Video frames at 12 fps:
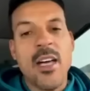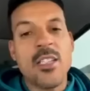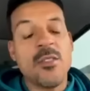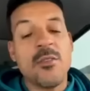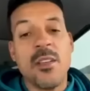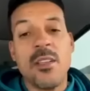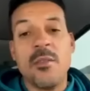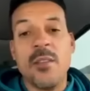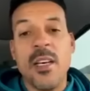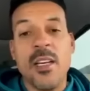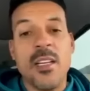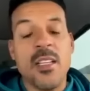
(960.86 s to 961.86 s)
just feel of
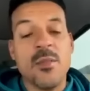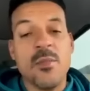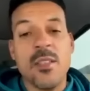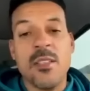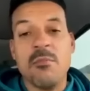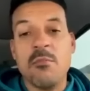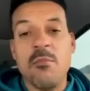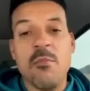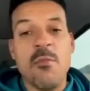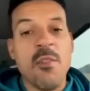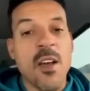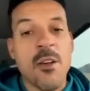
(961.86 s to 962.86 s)
late he's been
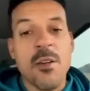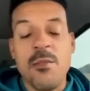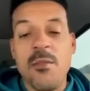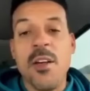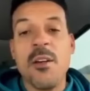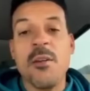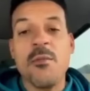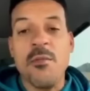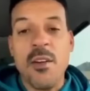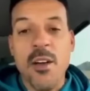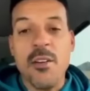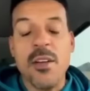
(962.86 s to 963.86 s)
very, very,
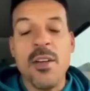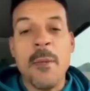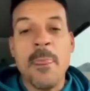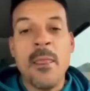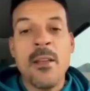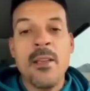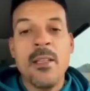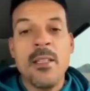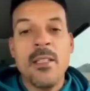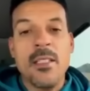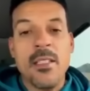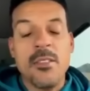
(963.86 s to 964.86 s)
very
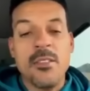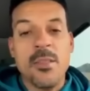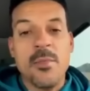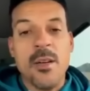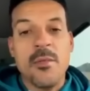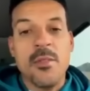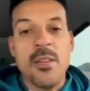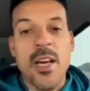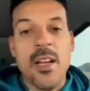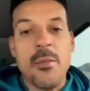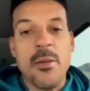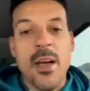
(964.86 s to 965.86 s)
disrespectful and
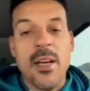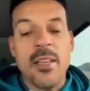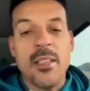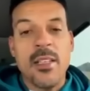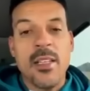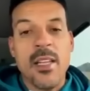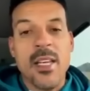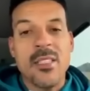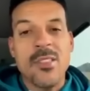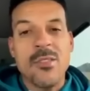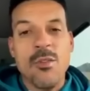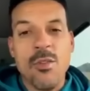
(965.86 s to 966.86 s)
out of pocket, and
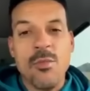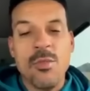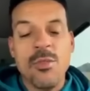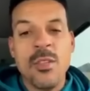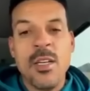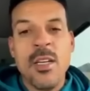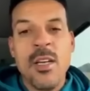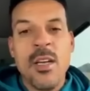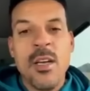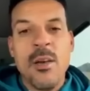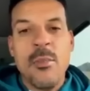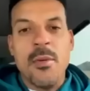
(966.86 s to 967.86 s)
that's normal,
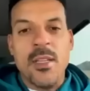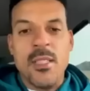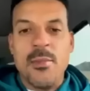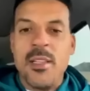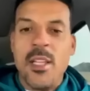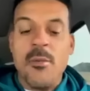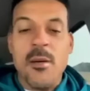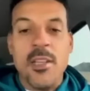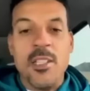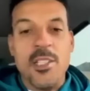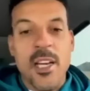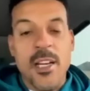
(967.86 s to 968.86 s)
but he's been that way
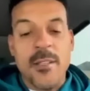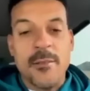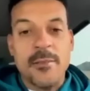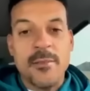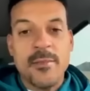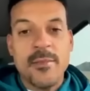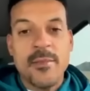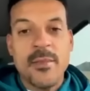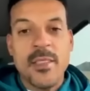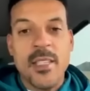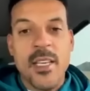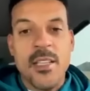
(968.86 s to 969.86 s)
to Shannon.
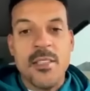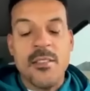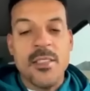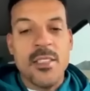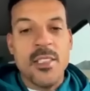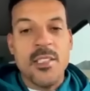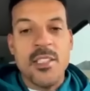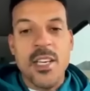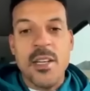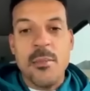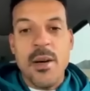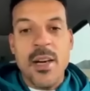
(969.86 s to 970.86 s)
And you can see
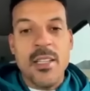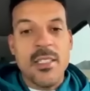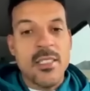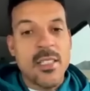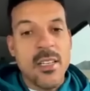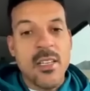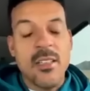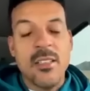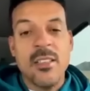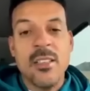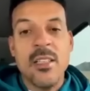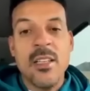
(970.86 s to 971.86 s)
Shannon bite his
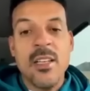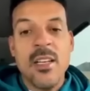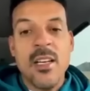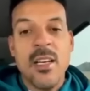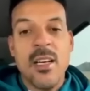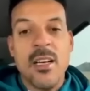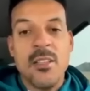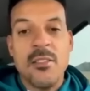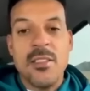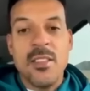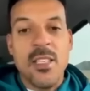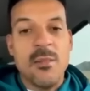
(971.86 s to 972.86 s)
tongue. You can
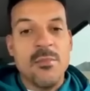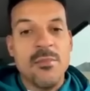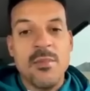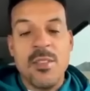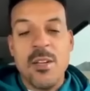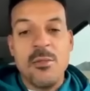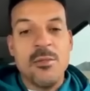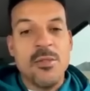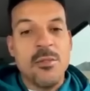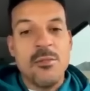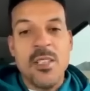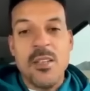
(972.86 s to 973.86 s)
see him, you know,
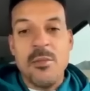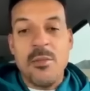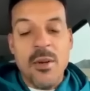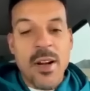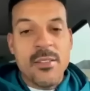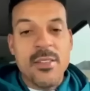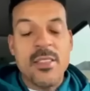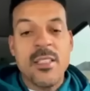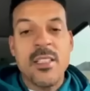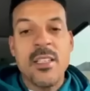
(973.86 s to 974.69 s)
do deep breaths